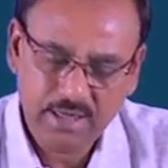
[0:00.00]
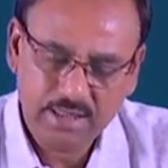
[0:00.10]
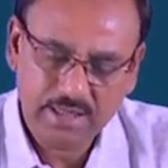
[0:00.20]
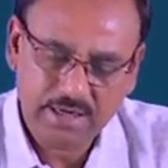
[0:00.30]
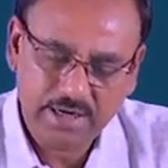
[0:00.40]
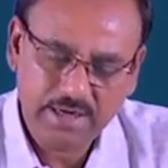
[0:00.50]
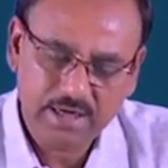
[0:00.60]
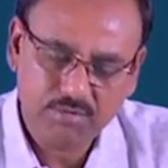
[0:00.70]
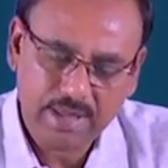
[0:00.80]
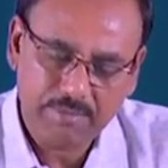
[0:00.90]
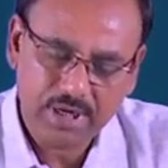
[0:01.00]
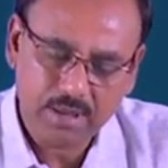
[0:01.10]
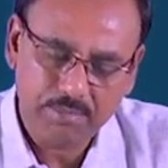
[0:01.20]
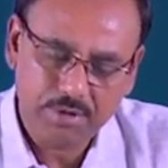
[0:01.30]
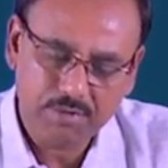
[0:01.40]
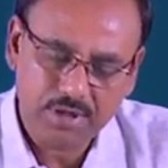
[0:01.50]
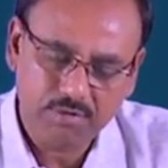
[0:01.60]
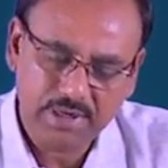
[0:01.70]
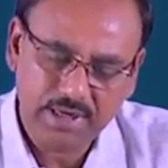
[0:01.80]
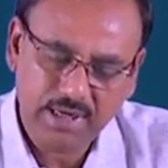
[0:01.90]
the gradient would have been computed
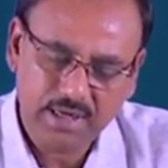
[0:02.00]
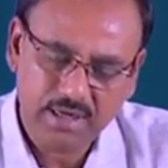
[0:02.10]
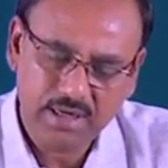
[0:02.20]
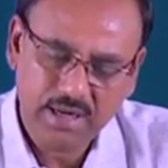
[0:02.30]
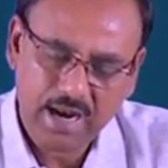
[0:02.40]
over here